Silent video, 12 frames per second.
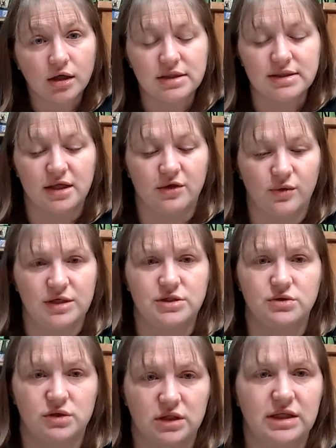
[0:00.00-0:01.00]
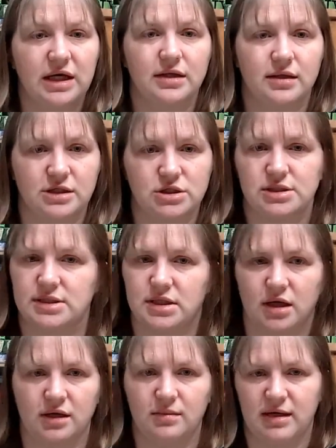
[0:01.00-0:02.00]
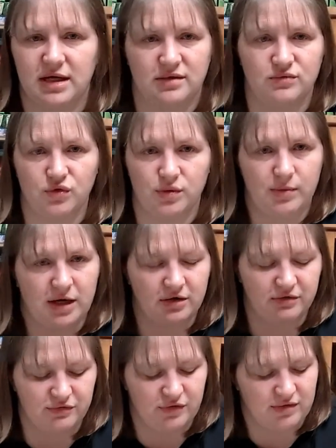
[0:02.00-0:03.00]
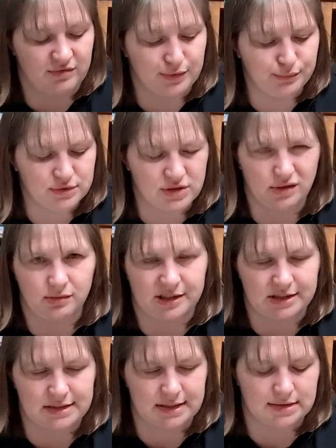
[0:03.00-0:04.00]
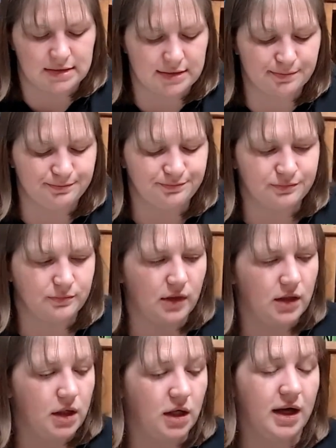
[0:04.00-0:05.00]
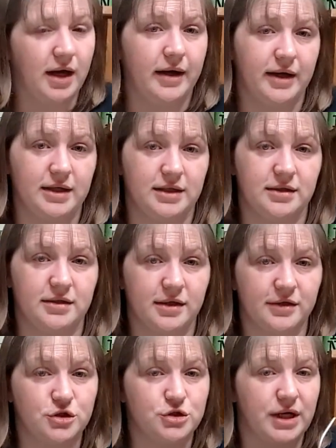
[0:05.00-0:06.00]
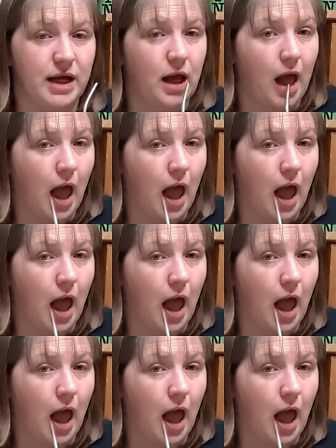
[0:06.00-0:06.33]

because otherwise you could get like just stuck in a back and forth battle forever. So it makes sense. I need another drink.